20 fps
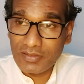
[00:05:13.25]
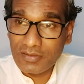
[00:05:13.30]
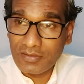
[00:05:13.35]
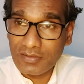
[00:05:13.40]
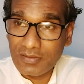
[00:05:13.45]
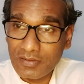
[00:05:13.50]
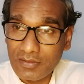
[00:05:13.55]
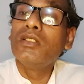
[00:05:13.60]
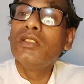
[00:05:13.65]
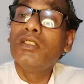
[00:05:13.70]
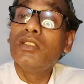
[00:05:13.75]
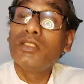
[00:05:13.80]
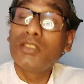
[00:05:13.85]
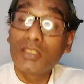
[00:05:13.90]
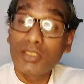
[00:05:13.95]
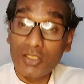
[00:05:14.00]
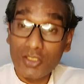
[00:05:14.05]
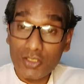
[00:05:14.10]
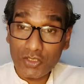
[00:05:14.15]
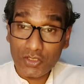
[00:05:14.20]
She has
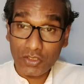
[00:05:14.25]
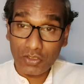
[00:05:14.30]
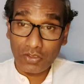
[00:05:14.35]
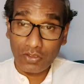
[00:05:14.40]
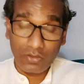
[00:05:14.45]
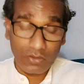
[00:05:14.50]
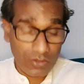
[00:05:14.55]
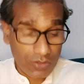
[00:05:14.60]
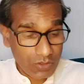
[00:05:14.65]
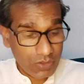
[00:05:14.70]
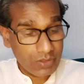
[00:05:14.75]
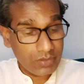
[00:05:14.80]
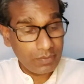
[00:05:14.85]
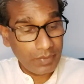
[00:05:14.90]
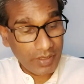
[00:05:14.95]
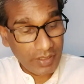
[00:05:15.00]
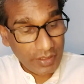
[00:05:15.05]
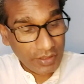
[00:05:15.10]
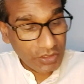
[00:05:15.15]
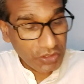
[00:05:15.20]
also
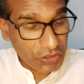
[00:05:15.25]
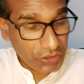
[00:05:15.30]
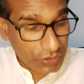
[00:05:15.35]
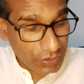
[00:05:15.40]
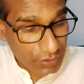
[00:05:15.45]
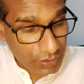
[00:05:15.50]
predicted